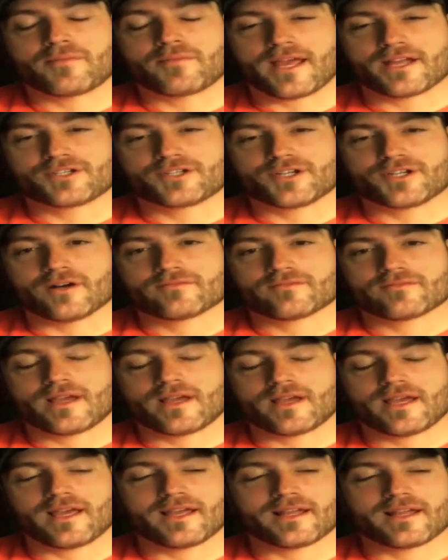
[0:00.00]
banjo,
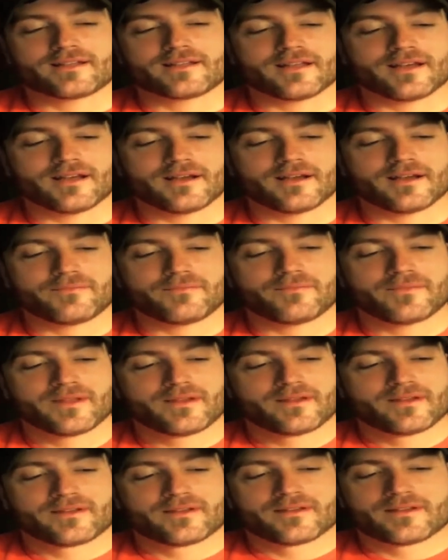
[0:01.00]
and
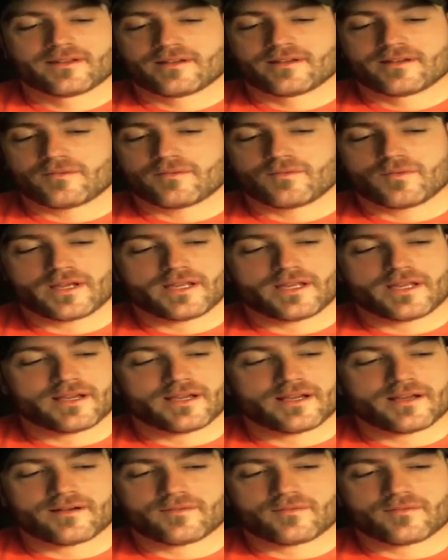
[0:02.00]

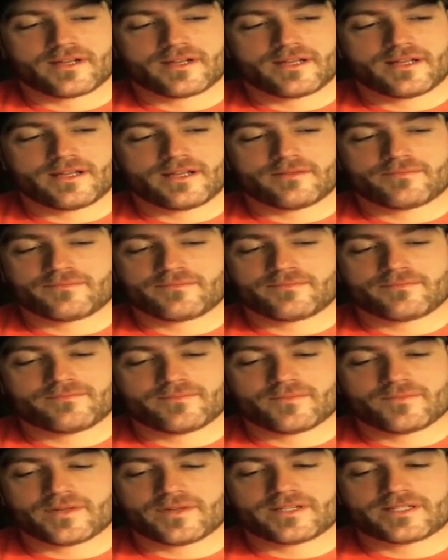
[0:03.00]
we
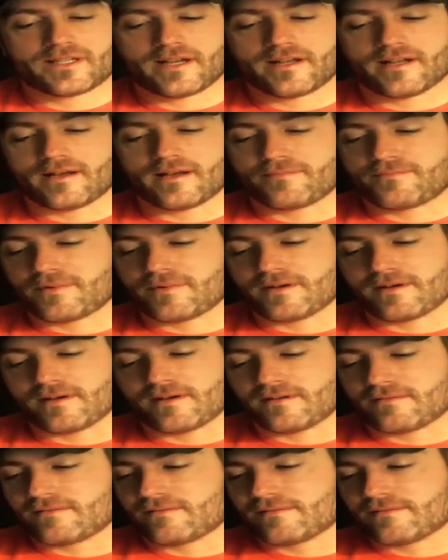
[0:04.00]
stayed up
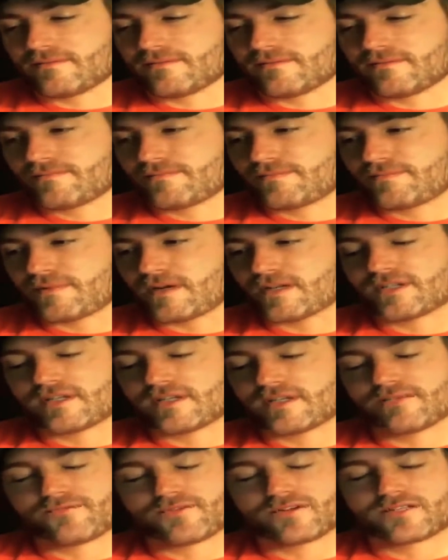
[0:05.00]
a bunch
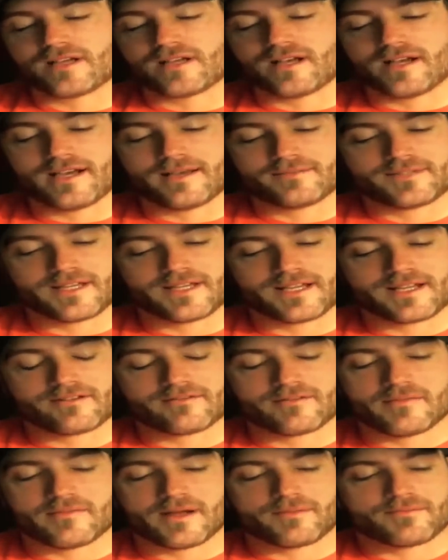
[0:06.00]
of different times. I
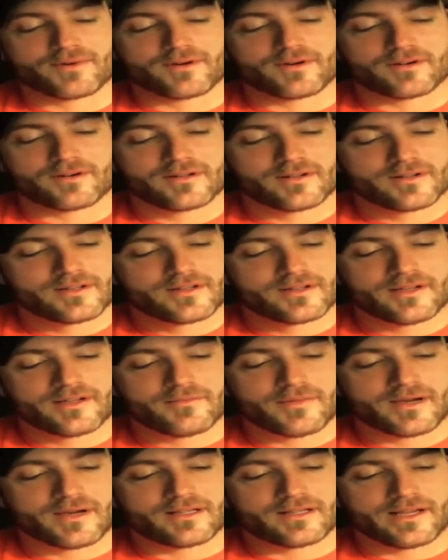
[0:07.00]
can remember
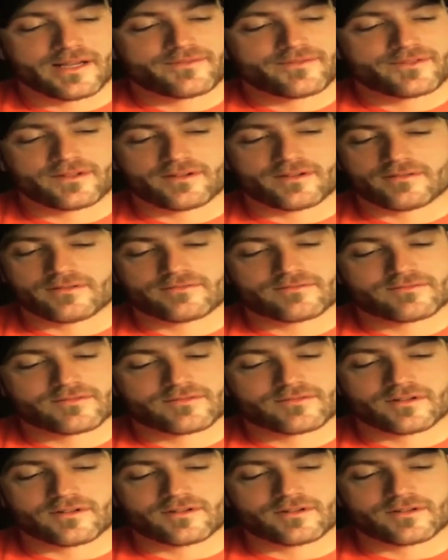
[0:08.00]
in my life till
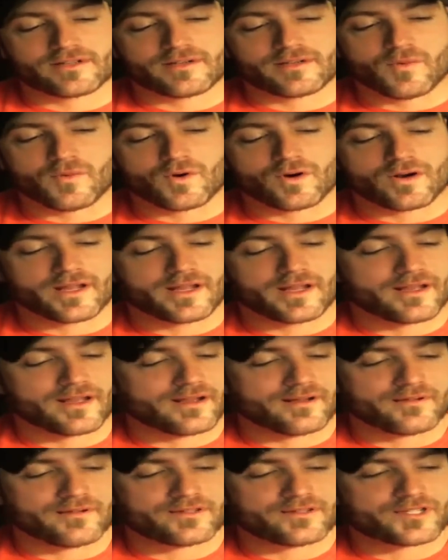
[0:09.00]
real early morning,
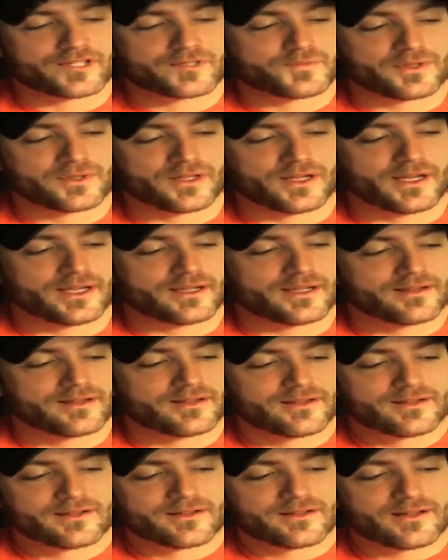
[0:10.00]
just playing
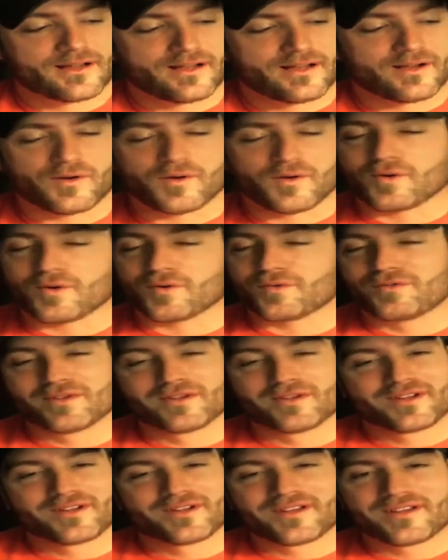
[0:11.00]
old
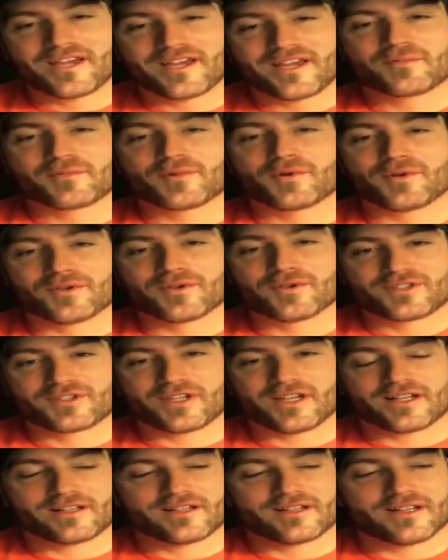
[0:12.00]
hymnals
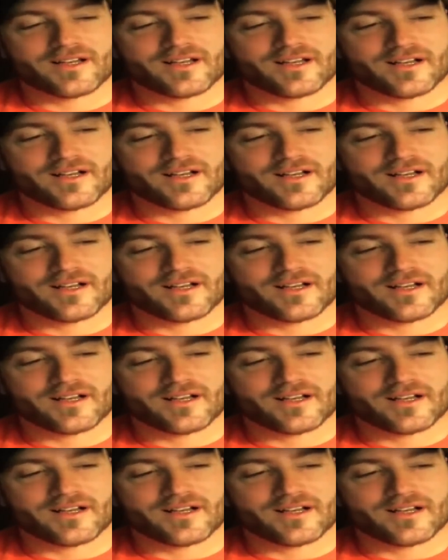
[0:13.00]
and